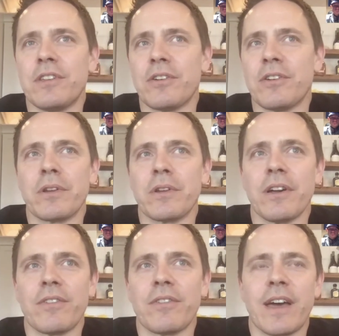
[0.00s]
would
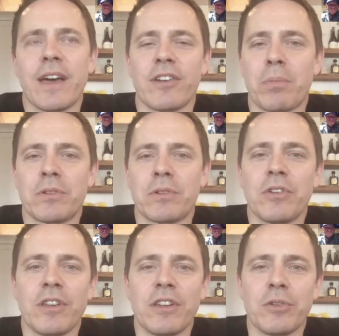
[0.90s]
love to have an
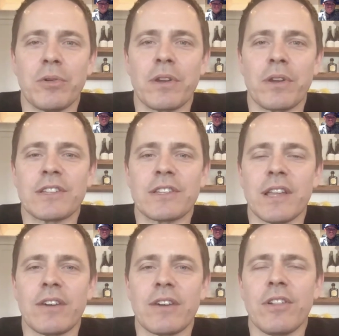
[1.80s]
opportunity to do it at this
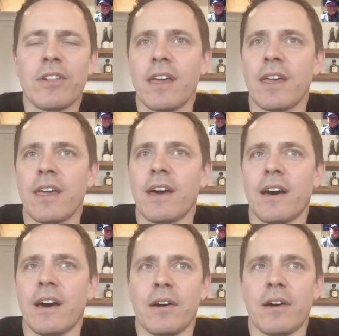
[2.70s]
level.
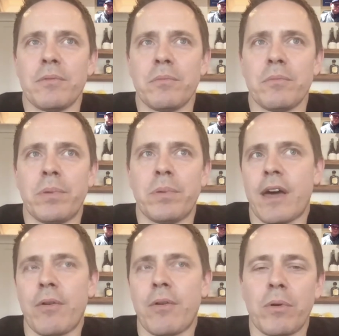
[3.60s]
But
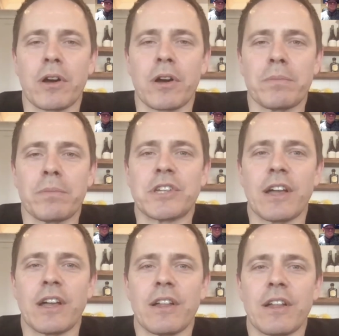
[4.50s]
I would welcome the
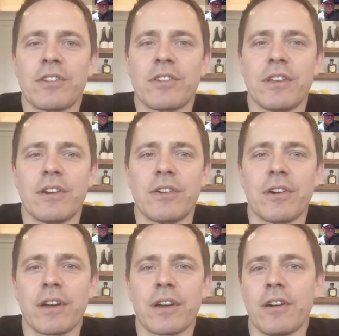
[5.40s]
challenge,
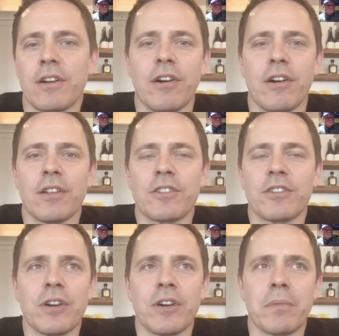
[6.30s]
in college
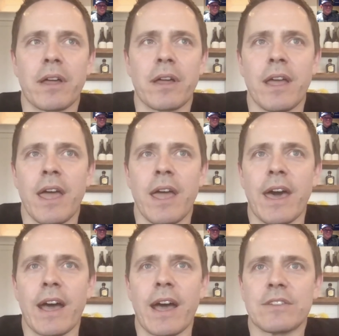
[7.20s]
too. I'm not
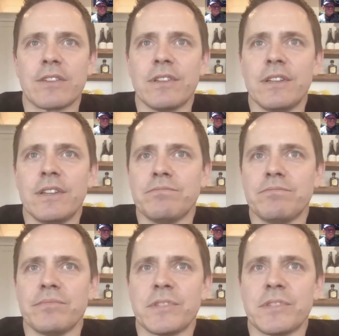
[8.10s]
actively
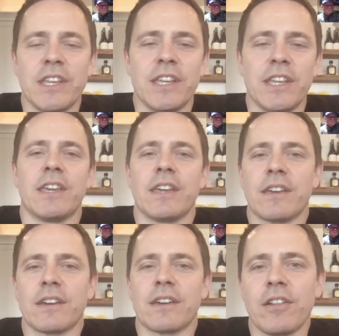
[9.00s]
seeking
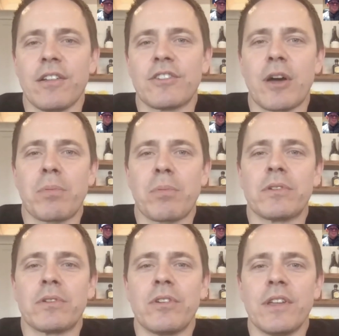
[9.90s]
a college
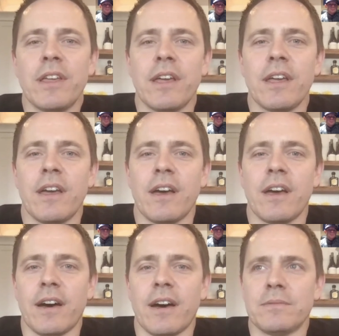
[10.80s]
opportunity,
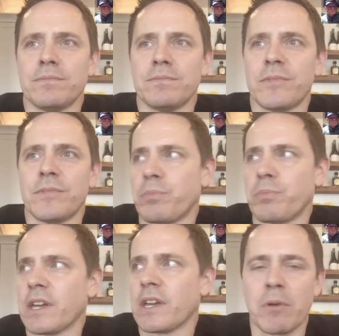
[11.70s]
just
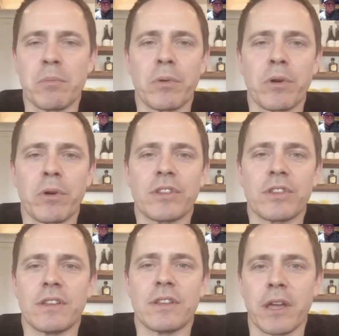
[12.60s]
because I'm immersed
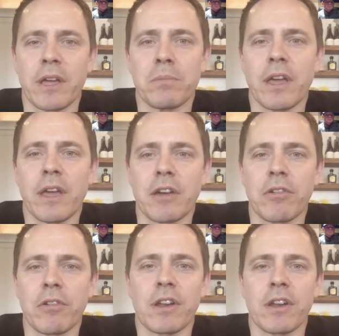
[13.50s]
in my NBA
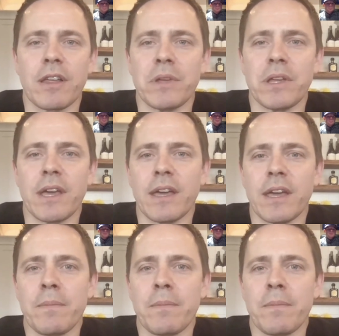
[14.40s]
career and an NBA,